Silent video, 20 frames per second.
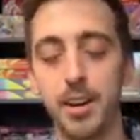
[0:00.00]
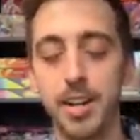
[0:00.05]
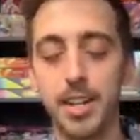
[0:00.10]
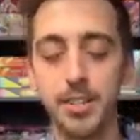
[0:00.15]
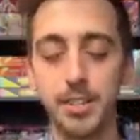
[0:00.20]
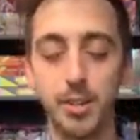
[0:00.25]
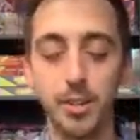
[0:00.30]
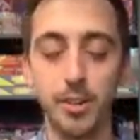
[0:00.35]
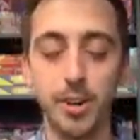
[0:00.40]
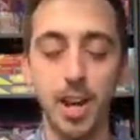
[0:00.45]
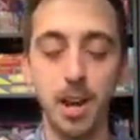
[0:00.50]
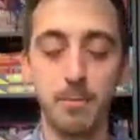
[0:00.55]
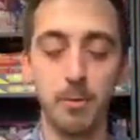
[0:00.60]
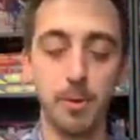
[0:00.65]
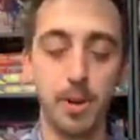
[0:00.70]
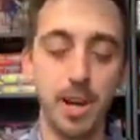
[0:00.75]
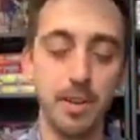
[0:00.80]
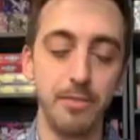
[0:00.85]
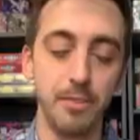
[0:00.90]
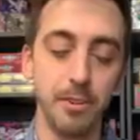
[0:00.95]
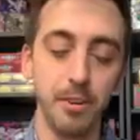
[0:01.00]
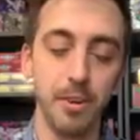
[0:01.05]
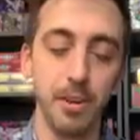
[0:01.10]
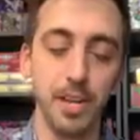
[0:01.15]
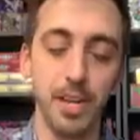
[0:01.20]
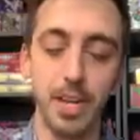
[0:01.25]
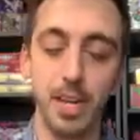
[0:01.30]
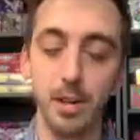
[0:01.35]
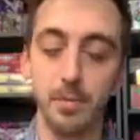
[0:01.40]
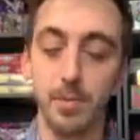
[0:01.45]
Instagram or whatever
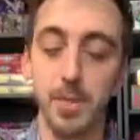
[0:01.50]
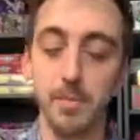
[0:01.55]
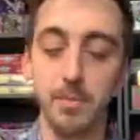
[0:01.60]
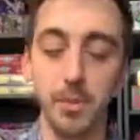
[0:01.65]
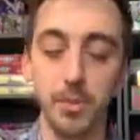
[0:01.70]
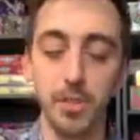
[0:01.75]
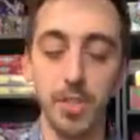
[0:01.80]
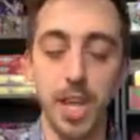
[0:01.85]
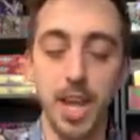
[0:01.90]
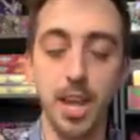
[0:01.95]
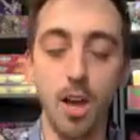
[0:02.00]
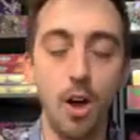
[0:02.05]
and hear people say,